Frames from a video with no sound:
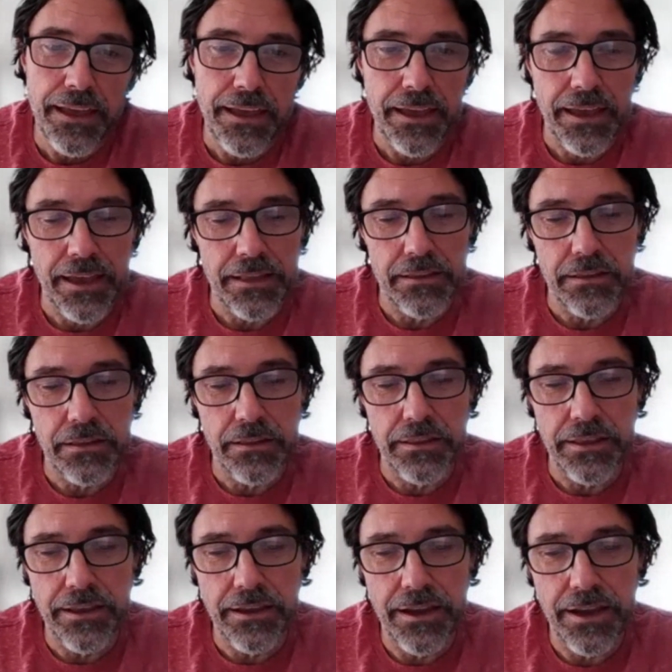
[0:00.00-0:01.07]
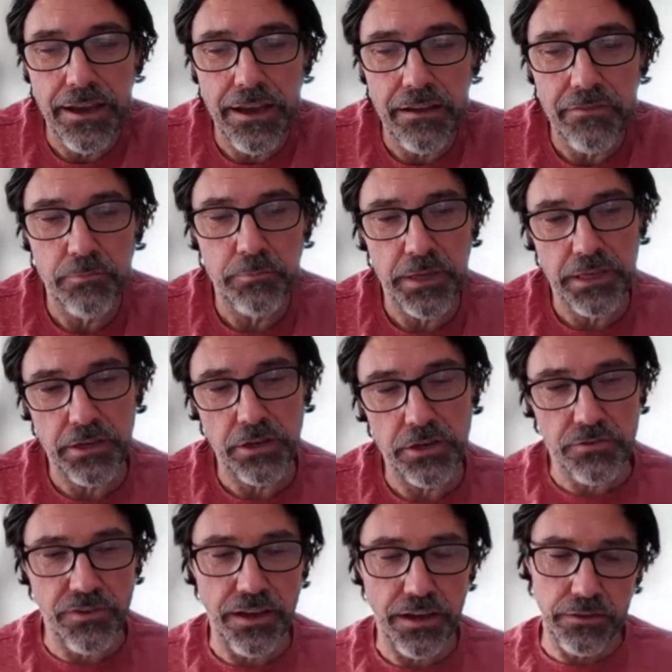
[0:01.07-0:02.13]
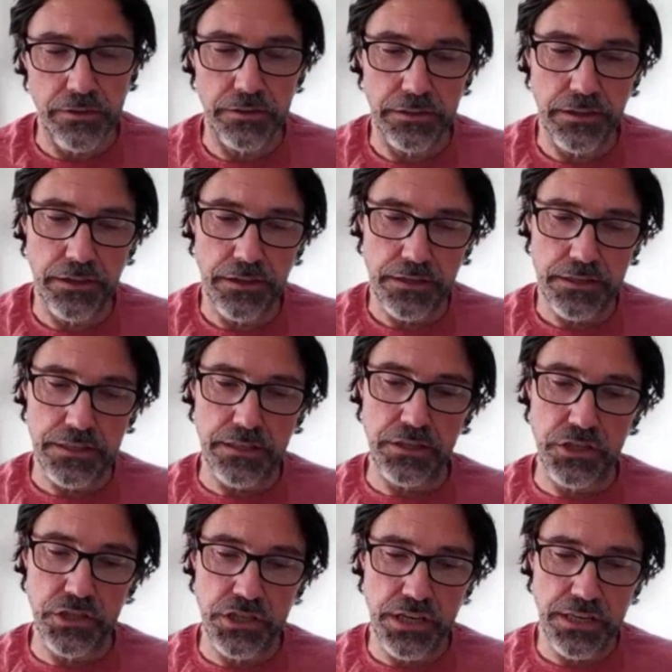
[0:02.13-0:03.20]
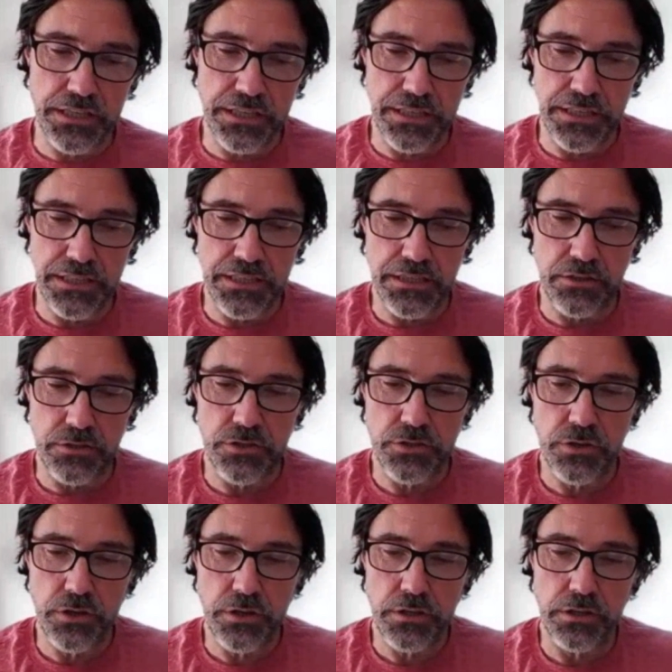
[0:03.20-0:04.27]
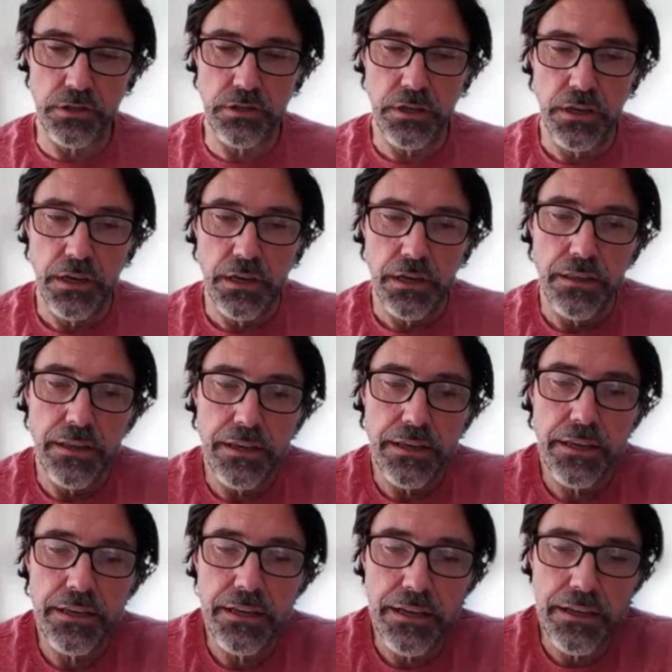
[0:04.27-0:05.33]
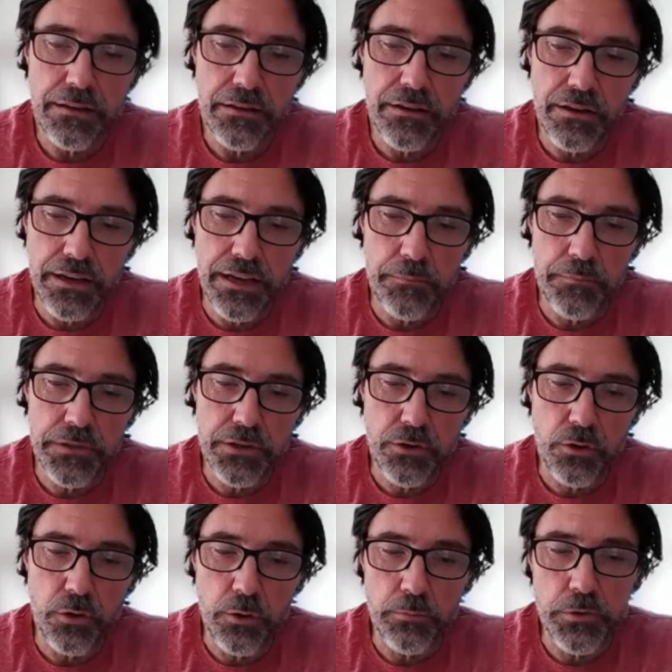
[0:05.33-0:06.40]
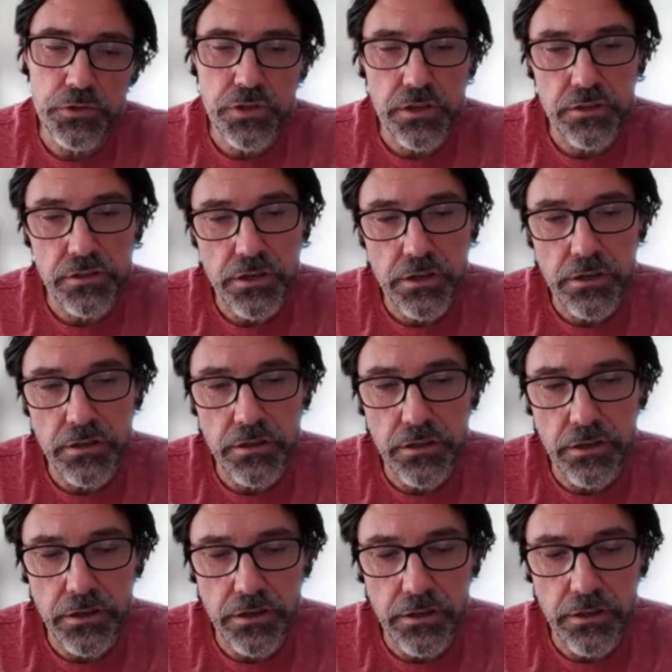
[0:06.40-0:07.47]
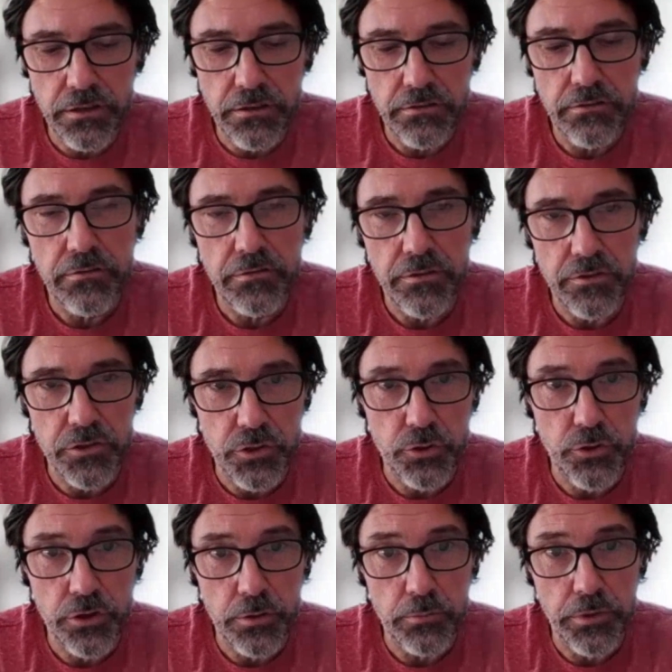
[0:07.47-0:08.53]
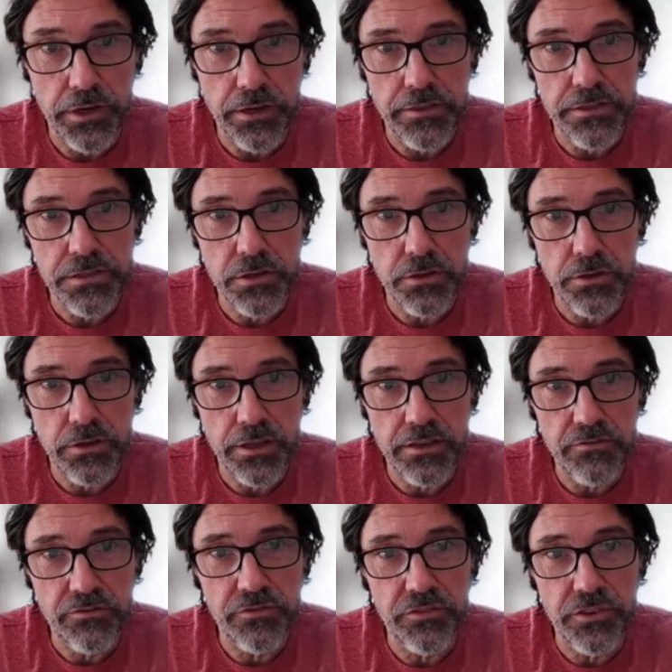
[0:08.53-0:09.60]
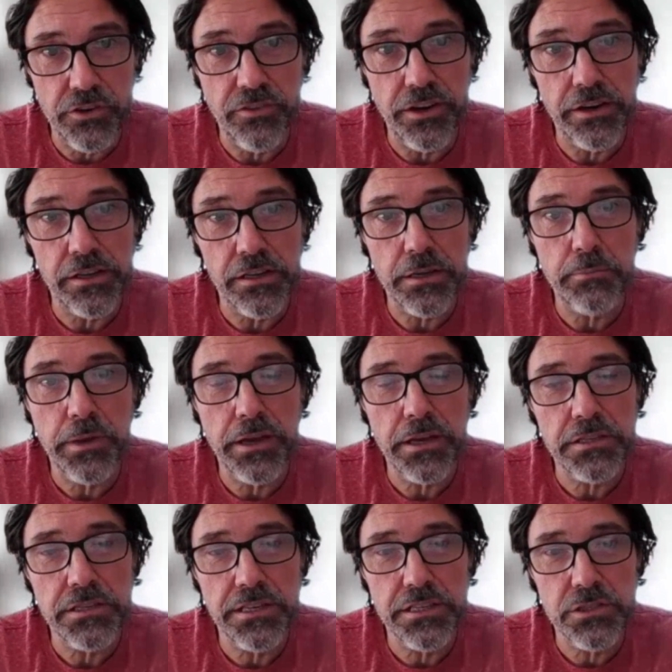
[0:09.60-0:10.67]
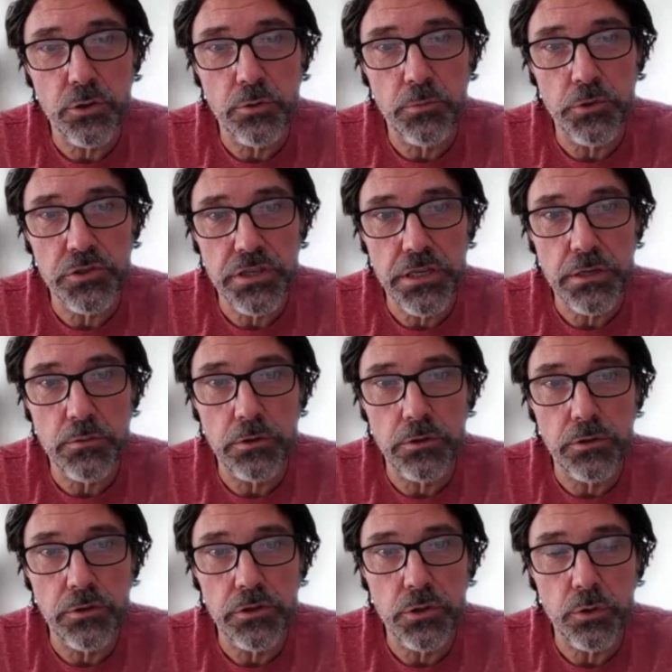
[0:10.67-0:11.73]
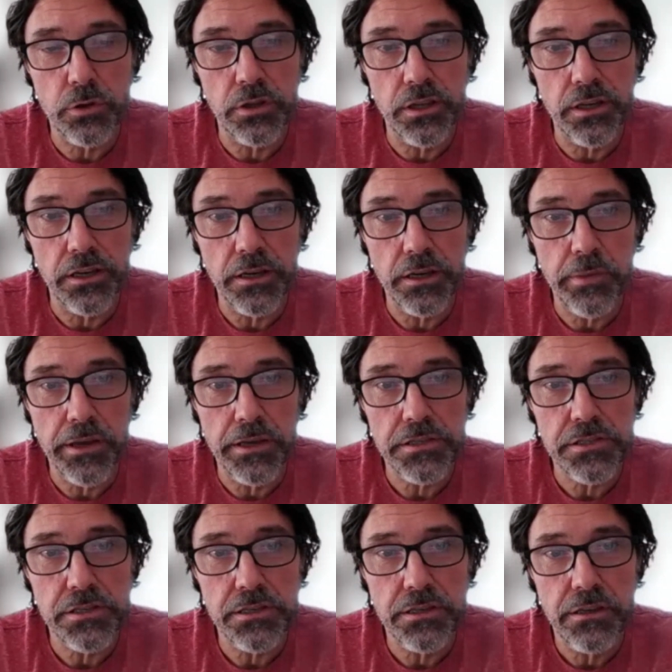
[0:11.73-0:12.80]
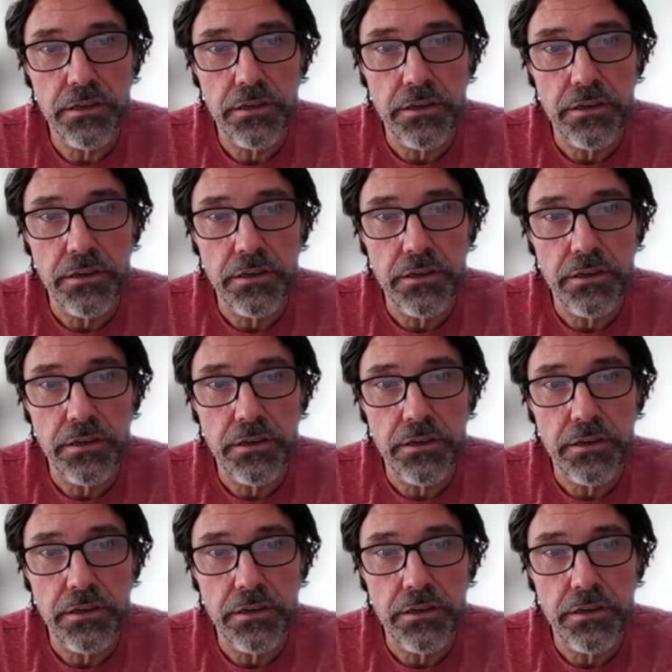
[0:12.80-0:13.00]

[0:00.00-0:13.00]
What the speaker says: And they have, because of how the lungs and the chest is constructed, they can empty almost the entire lung during a breath. So their vital capacity is almost equal to the total lung capacity.